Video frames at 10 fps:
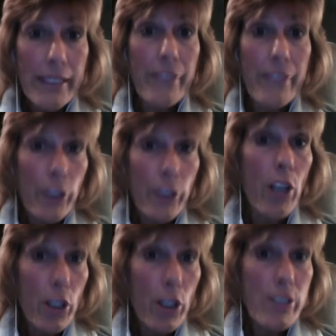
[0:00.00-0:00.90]
in their
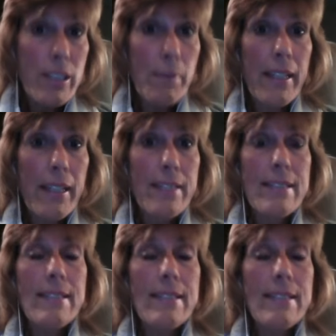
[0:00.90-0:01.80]
heart space,